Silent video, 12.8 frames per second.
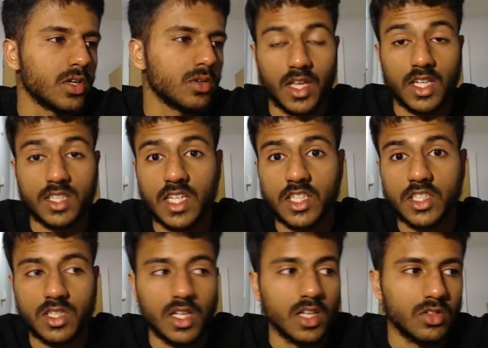the
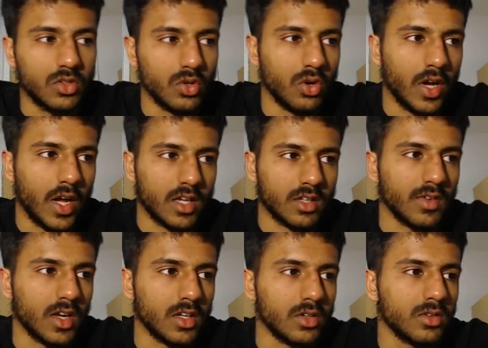extension is your X
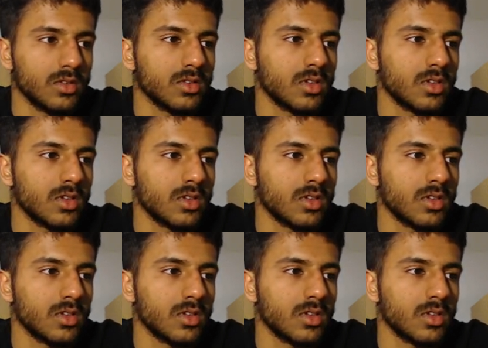value.